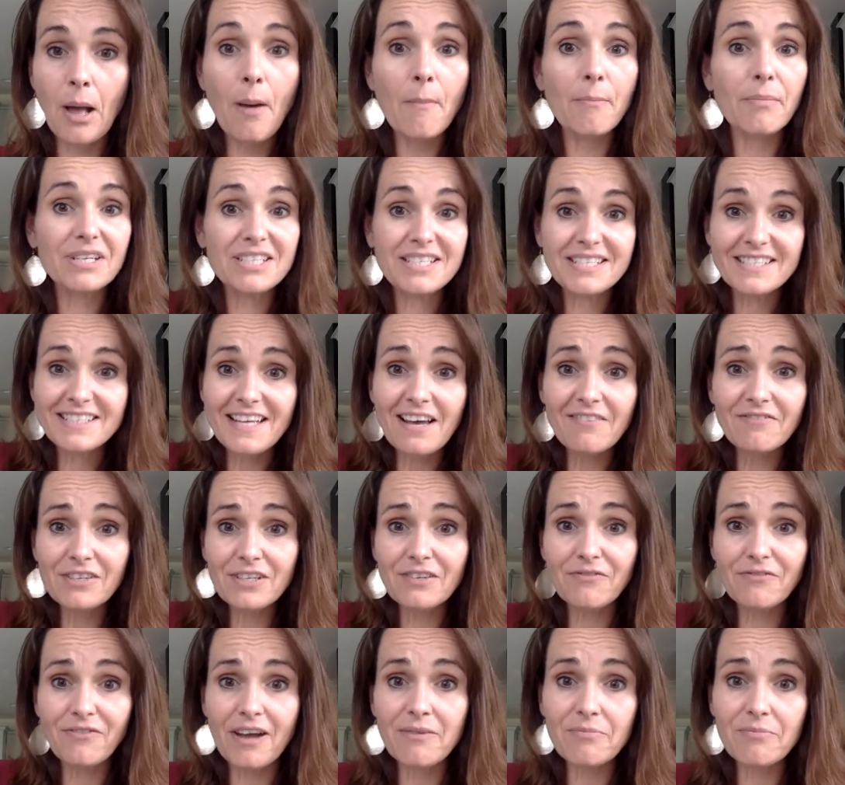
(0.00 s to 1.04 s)
but
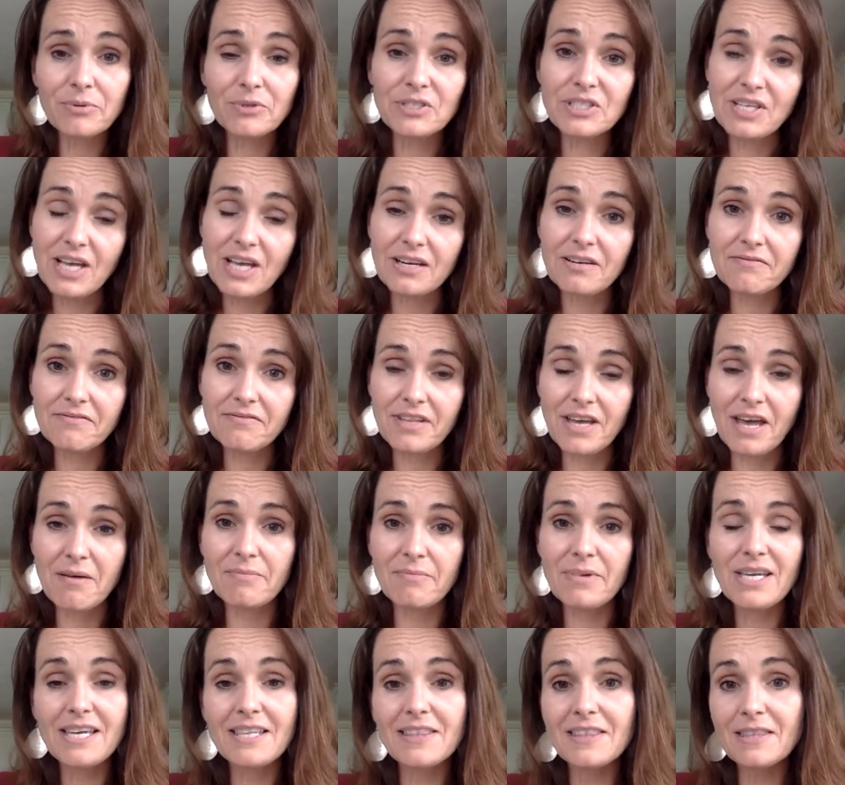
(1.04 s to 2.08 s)
75% of them
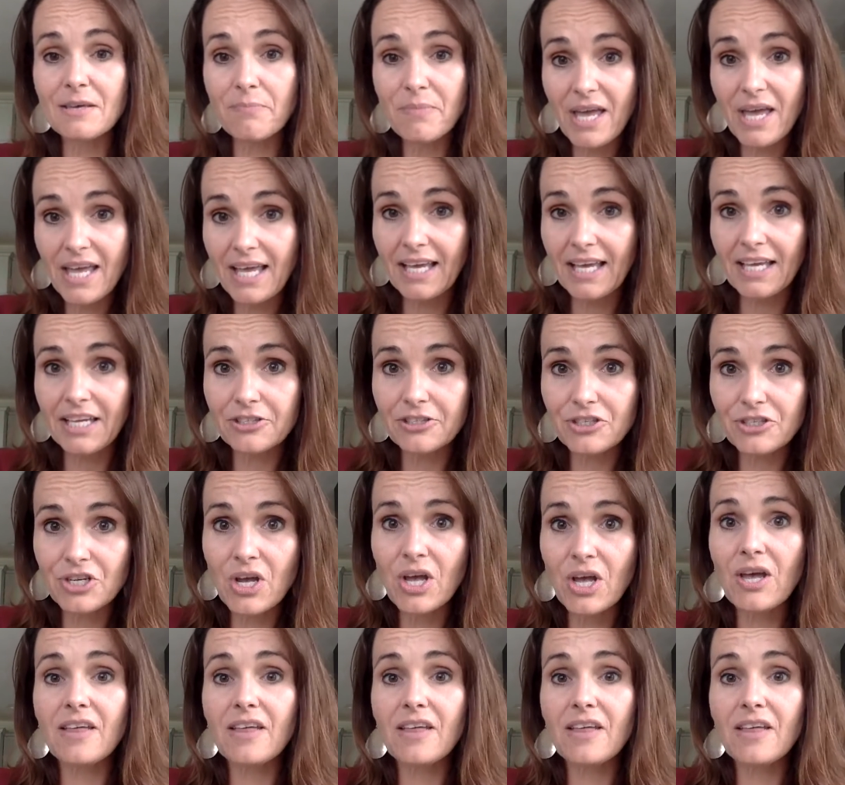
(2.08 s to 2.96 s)
hit the page